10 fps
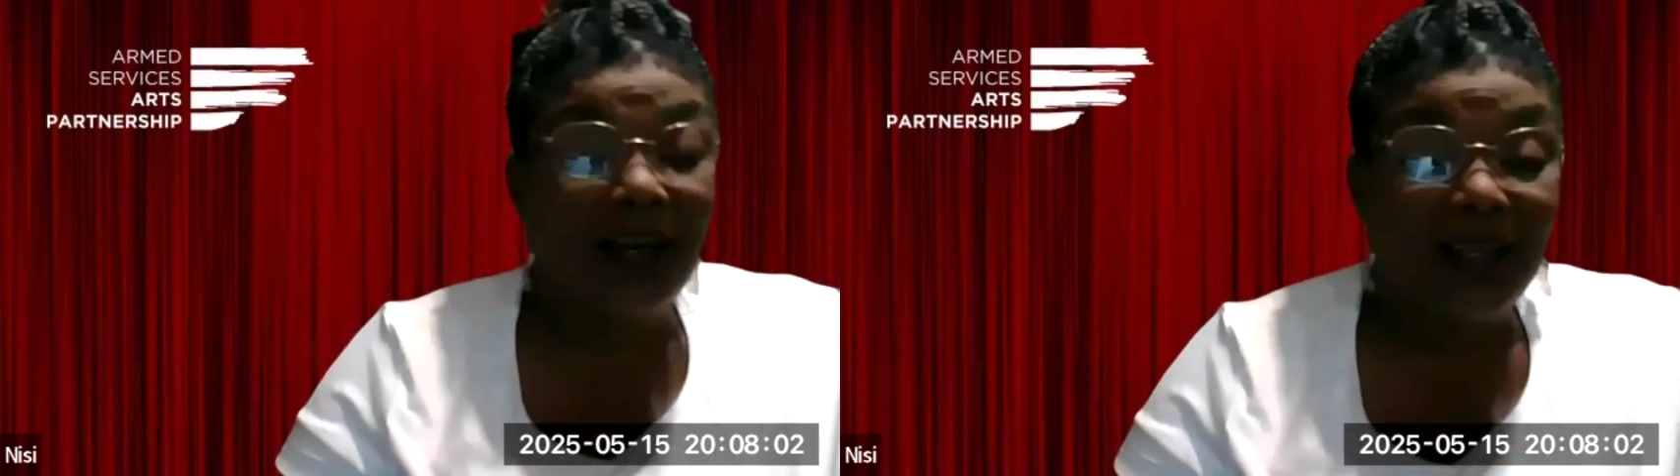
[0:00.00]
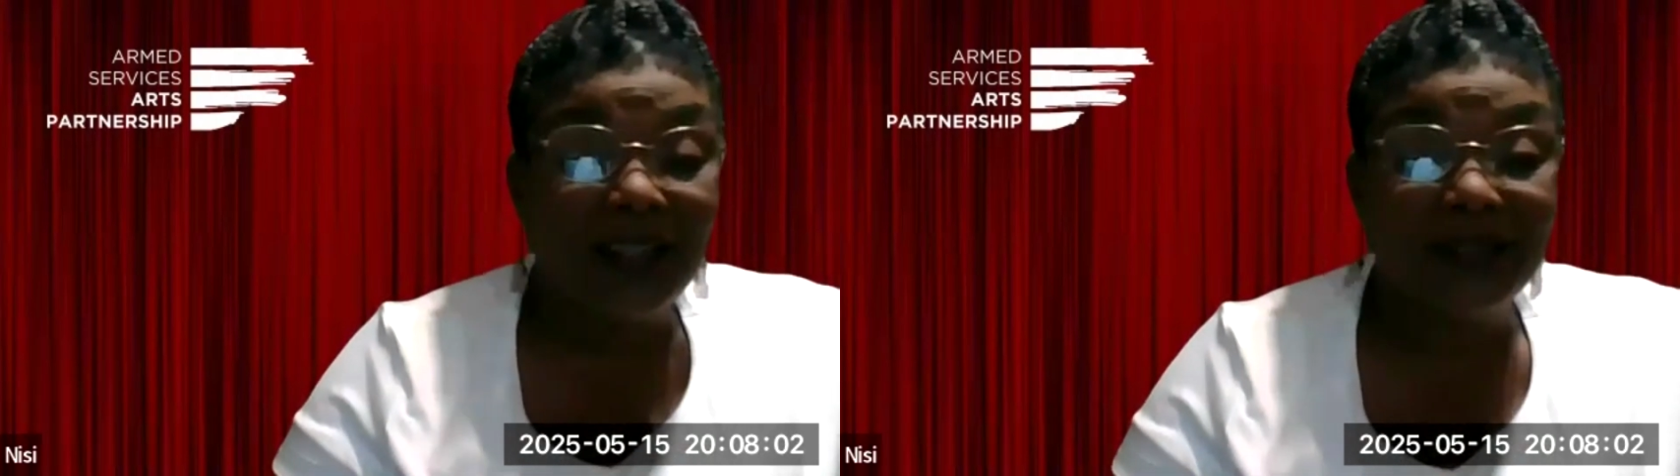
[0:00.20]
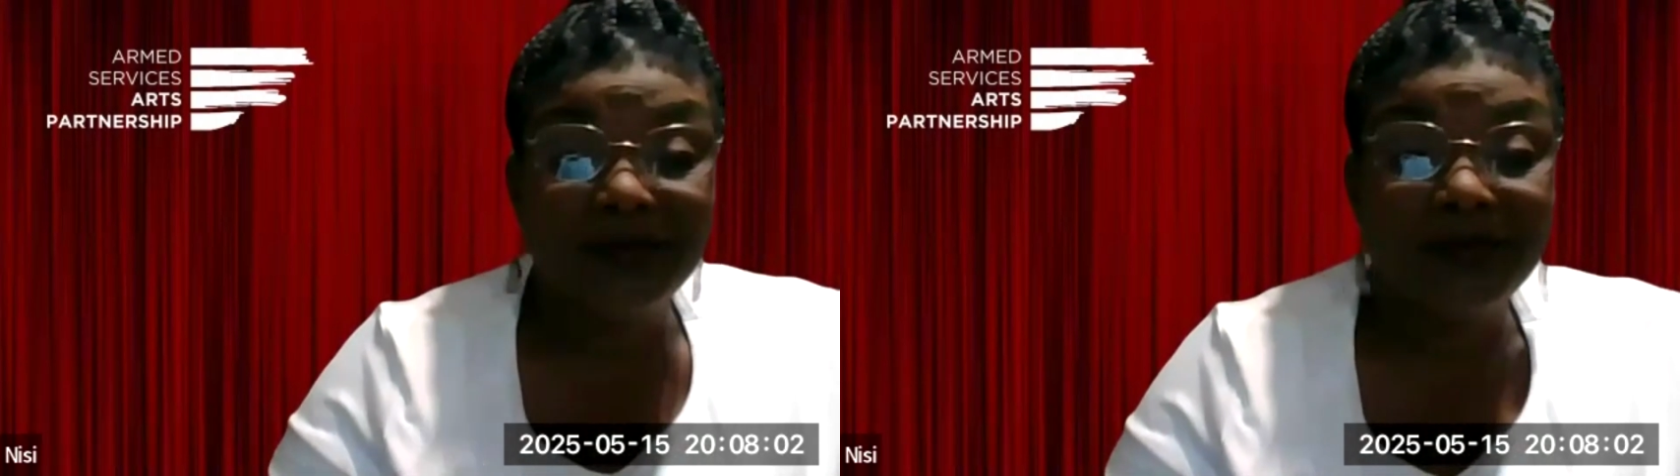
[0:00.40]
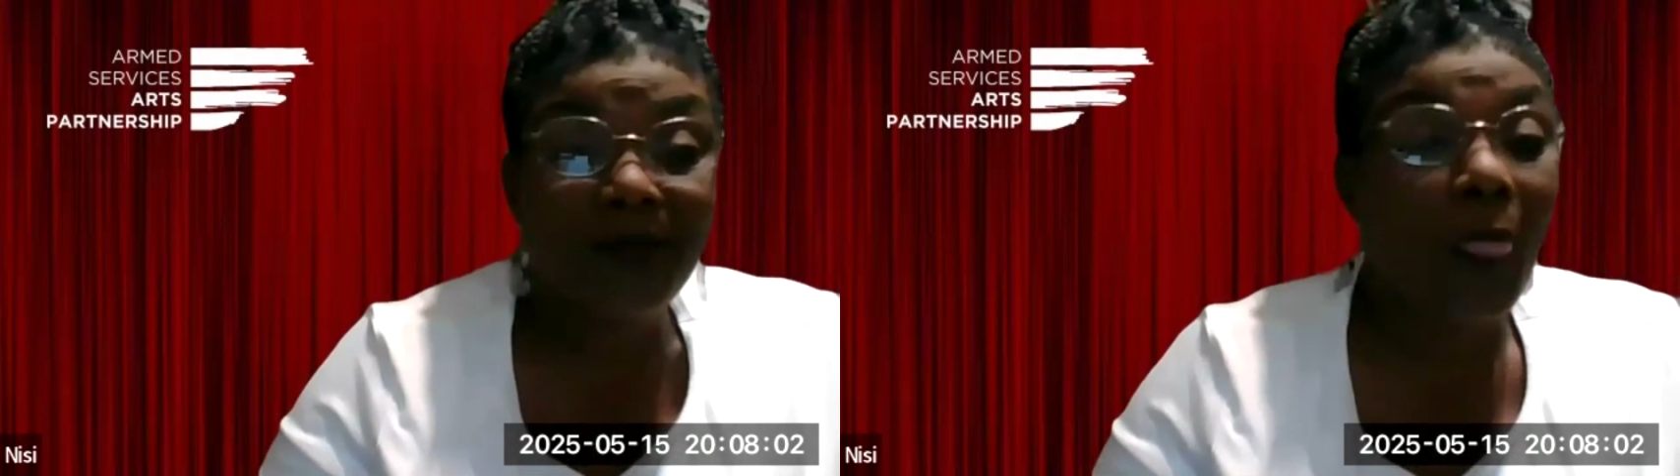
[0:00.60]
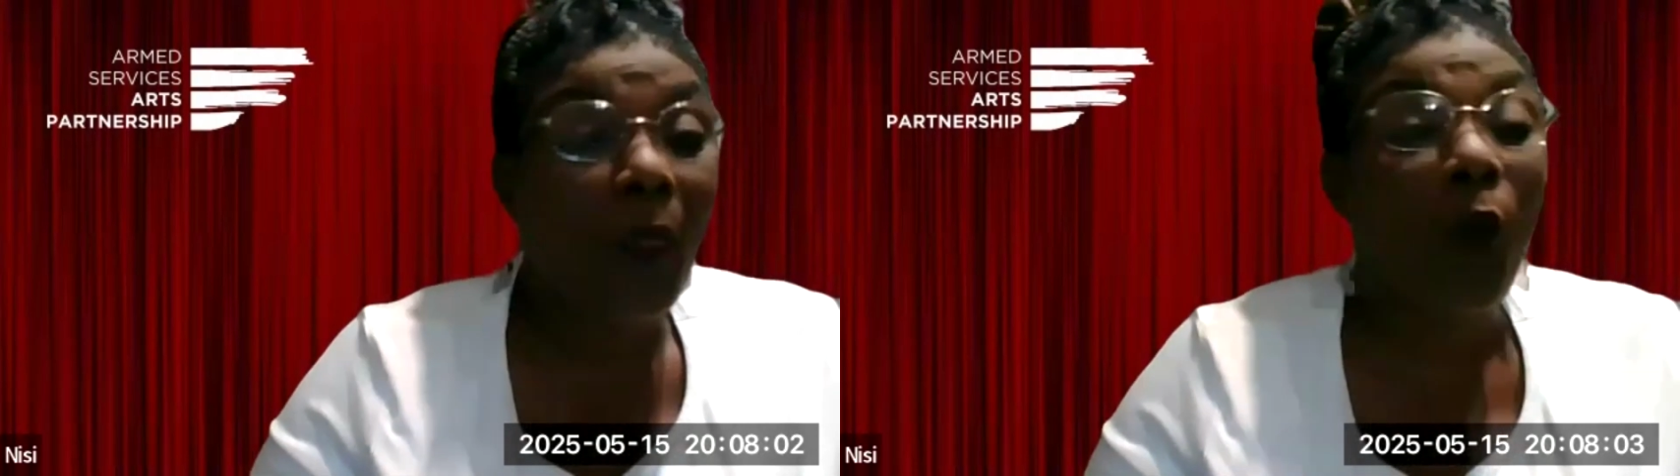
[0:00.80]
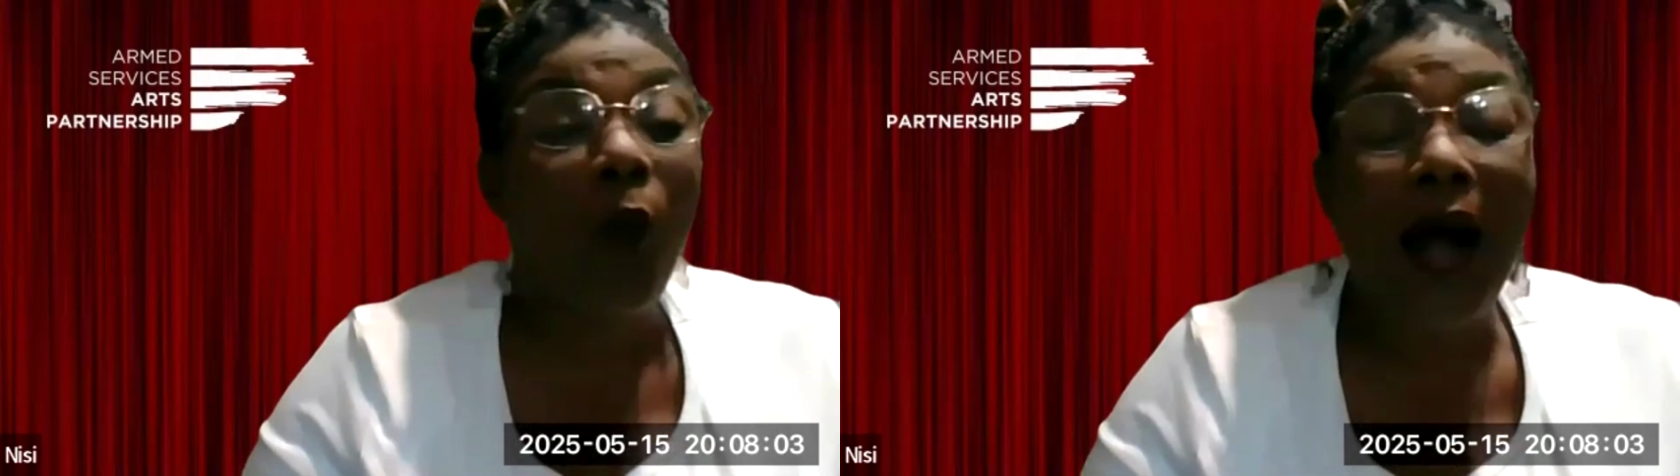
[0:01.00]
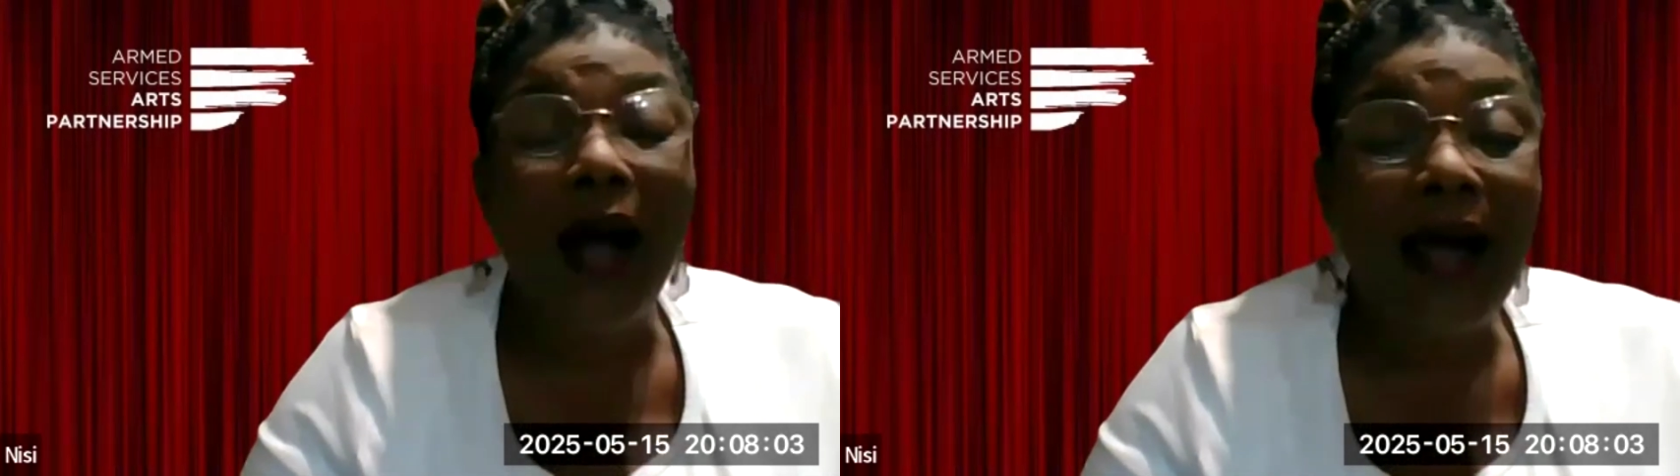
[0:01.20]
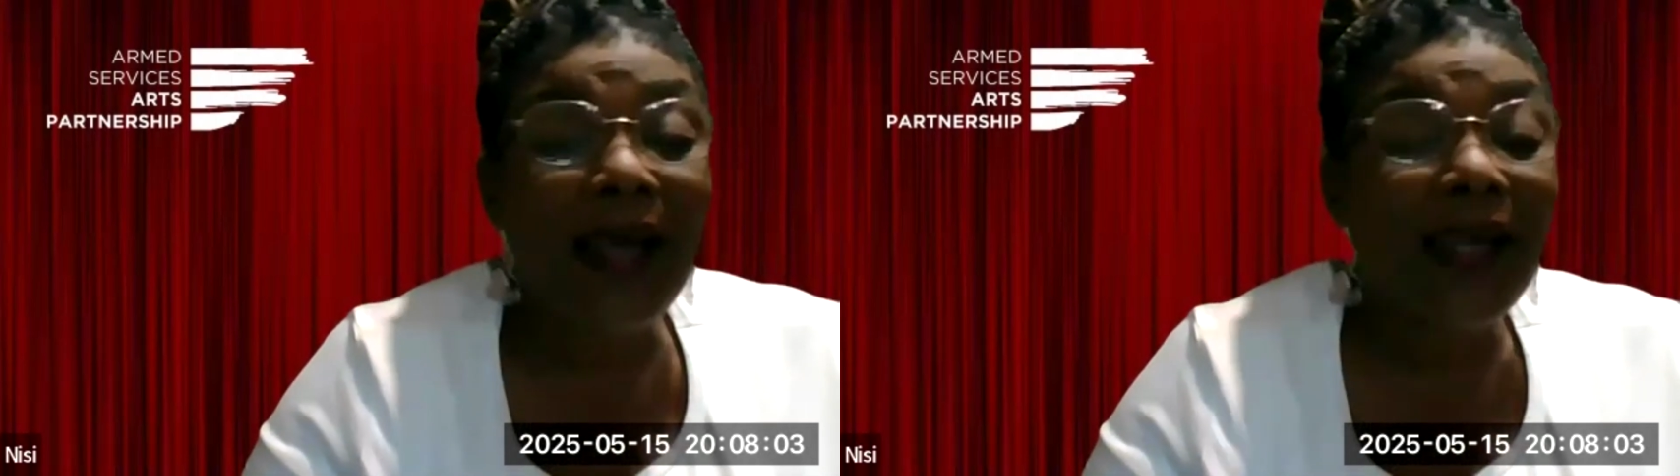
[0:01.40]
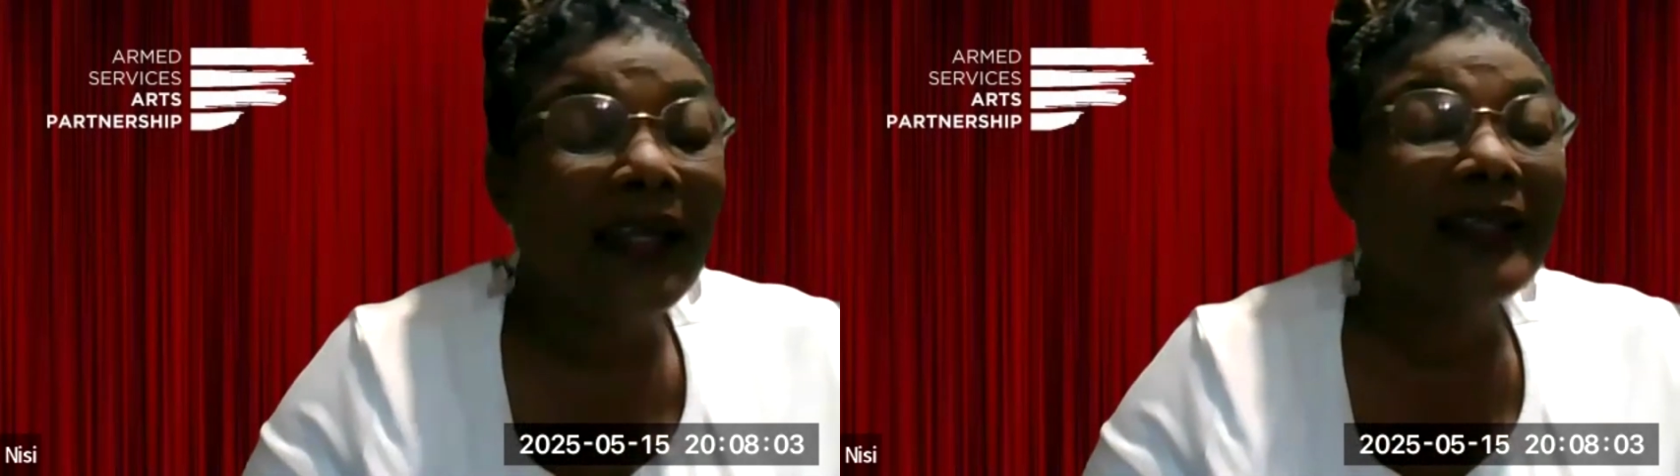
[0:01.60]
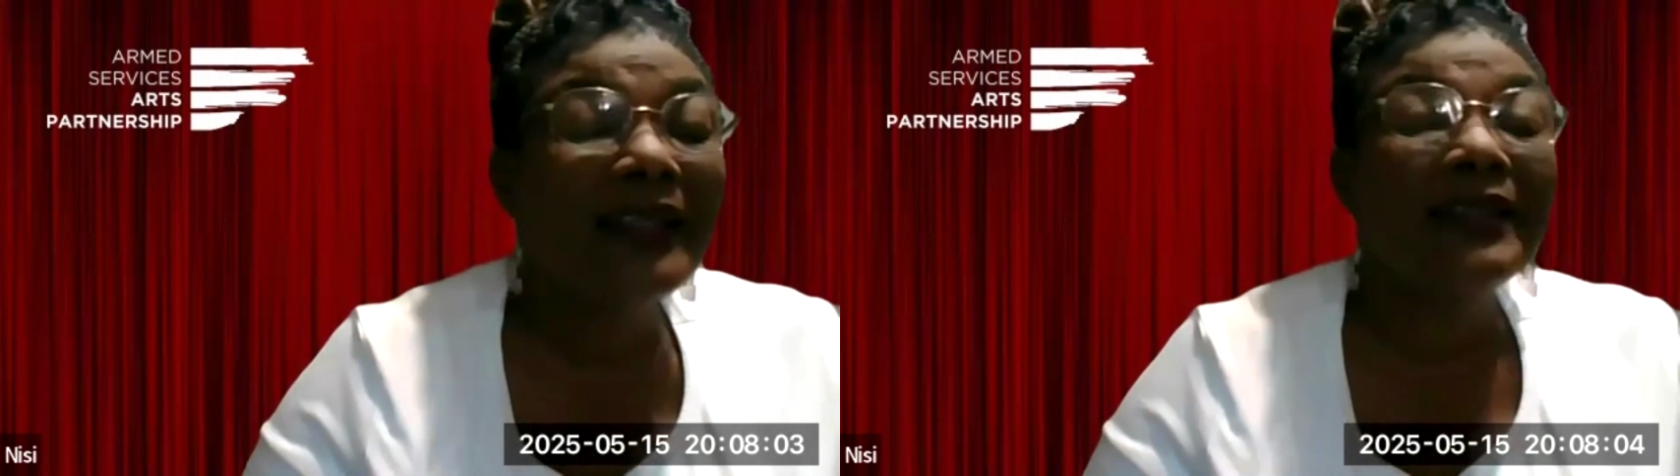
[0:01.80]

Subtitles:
God. Why